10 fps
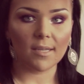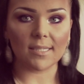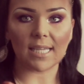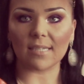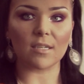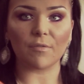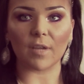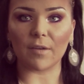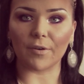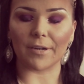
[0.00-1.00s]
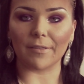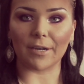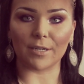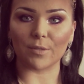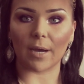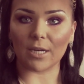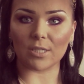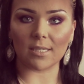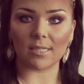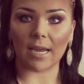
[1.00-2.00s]
zesty flavor in there, so I
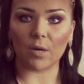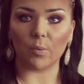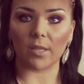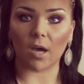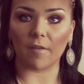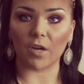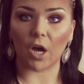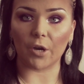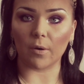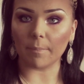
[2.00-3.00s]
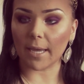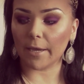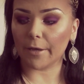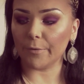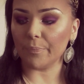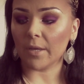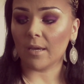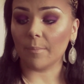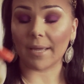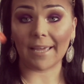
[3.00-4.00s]
just stayed with avocado and mango.
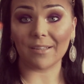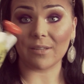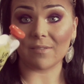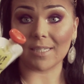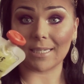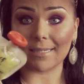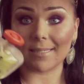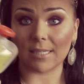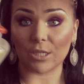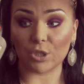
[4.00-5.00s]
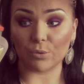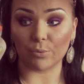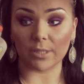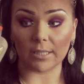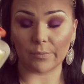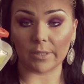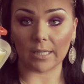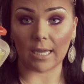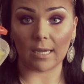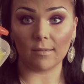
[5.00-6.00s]
But Halo loves these, and she
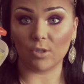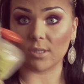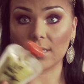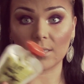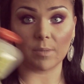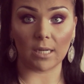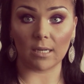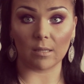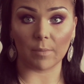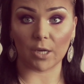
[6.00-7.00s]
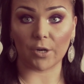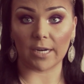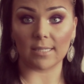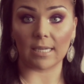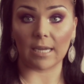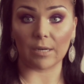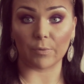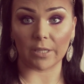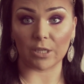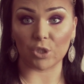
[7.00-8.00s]
really just has been eating them like crazy and
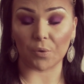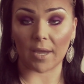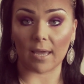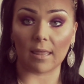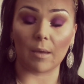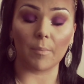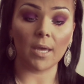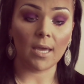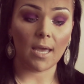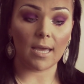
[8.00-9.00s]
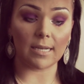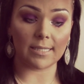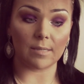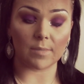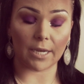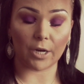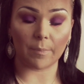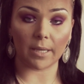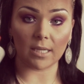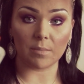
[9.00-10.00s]
really enjoying them, and it seems like her
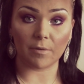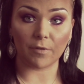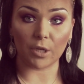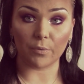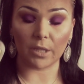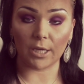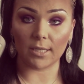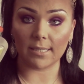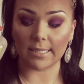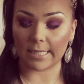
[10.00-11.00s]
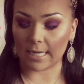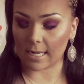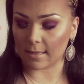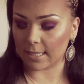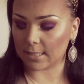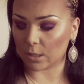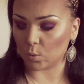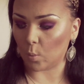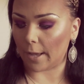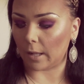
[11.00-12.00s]
belly's been feeling really good since eating these as
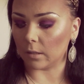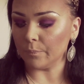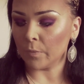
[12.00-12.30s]
well.